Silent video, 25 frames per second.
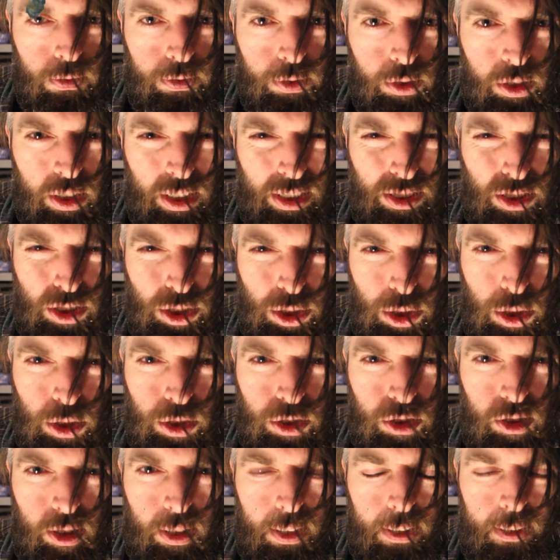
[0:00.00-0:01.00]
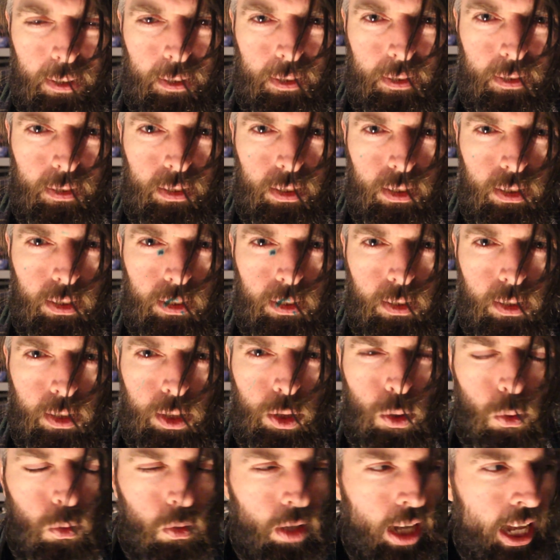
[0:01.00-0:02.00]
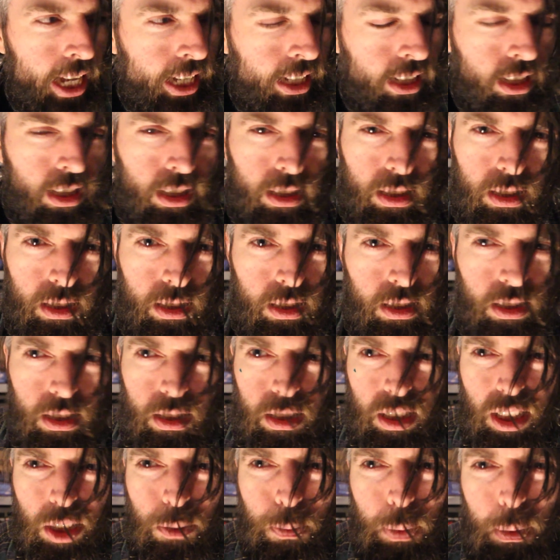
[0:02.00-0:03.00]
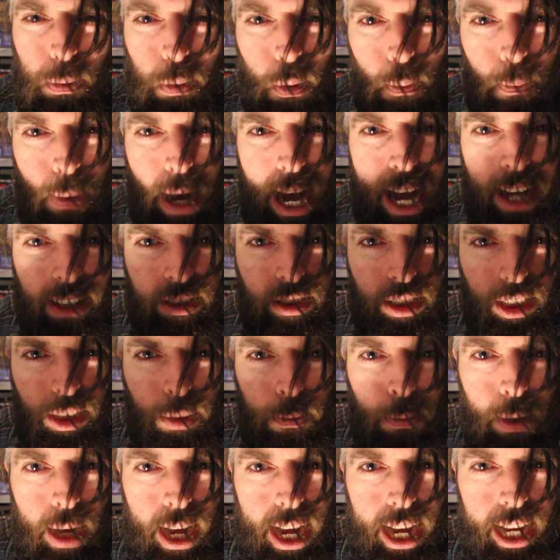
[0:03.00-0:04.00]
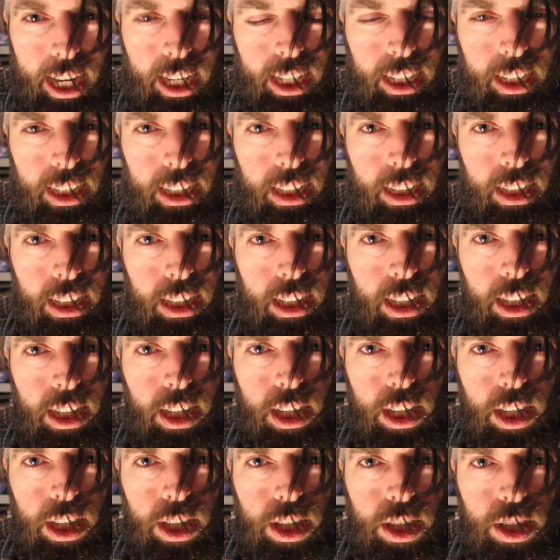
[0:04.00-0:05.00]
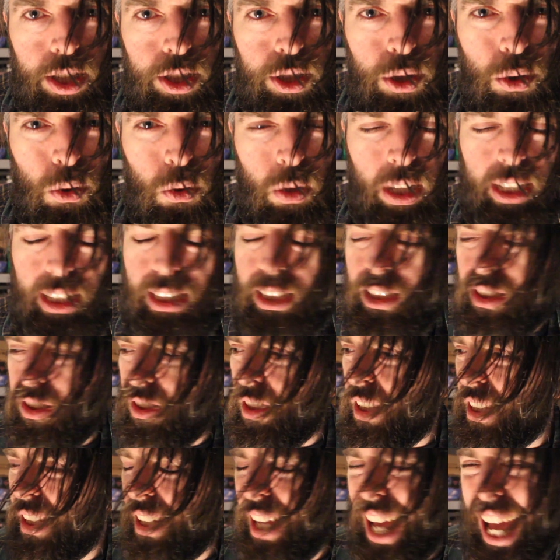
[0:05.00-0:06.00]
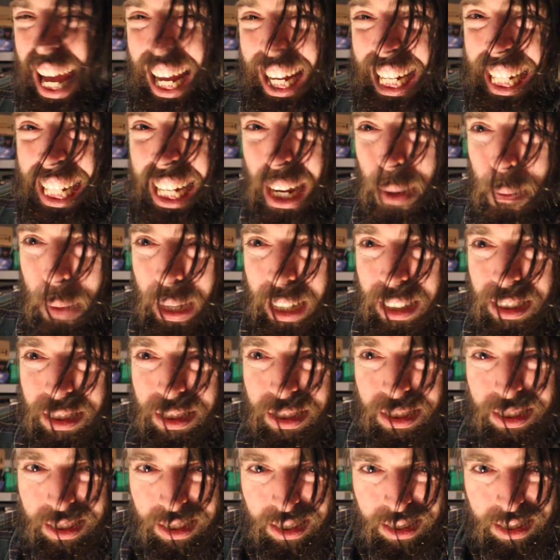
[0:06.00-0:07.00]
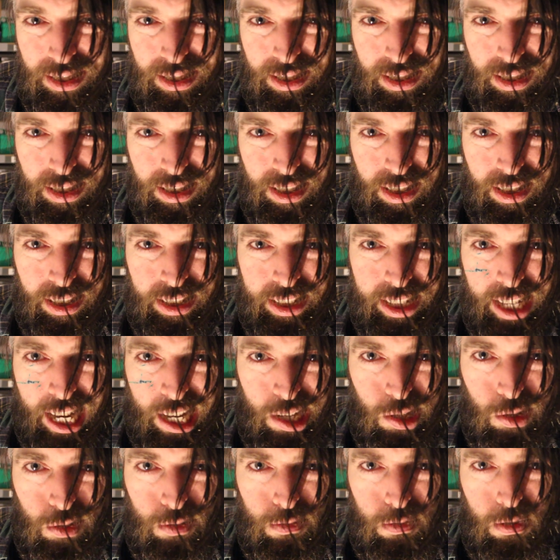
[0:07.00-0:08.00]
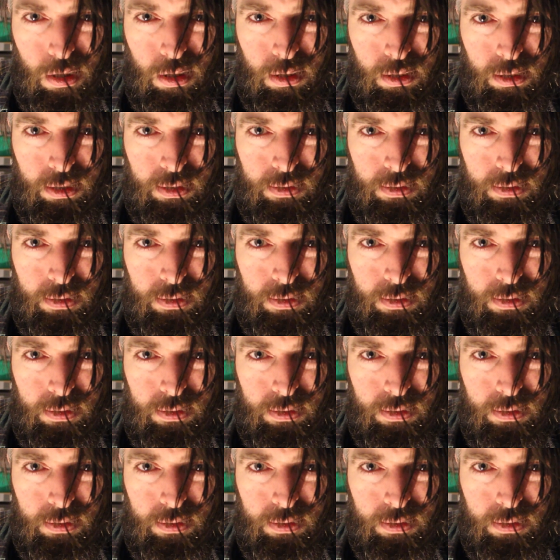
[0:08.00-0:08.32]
with you as it used to. You don't like these people passing you by. You don't like these gimmicks. Getting over